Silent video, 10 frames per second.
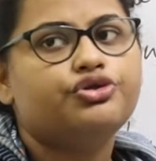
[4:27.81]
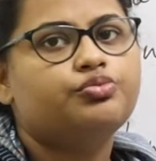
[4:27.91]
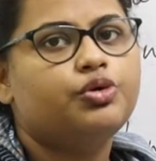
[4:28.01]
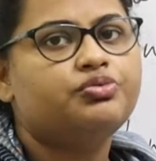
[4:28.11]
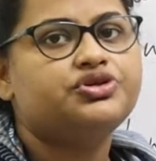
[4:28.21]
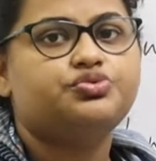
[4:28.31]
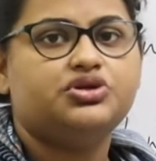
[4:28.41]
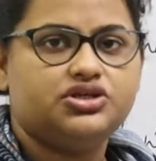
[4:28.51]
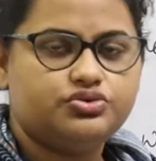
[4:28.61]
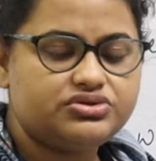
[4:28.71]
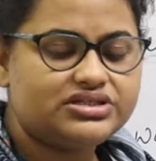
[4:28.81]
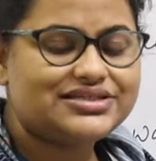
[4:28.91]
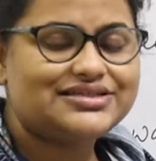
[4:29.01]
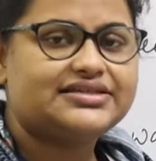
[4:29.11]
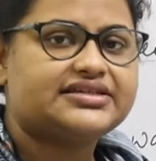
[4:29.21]
The moment we use
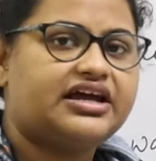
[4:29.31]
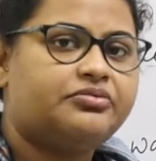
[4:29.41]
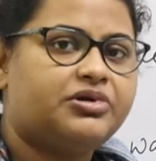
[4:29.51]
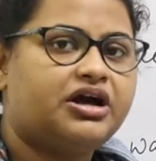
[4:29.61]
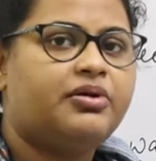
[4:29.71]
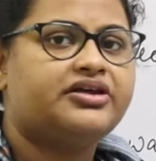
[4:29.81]
this can become